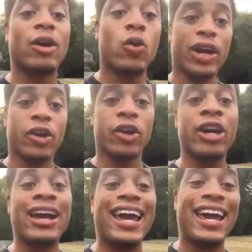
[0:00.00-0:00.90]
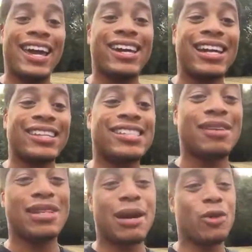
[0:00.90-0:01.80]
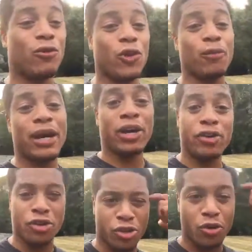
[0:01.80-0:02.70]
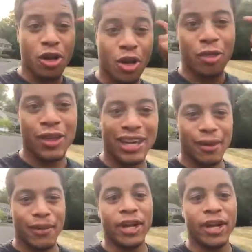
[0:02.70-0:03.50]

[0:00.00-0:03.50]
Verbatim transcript: quicker, and at the same time, you feel better and you're thinking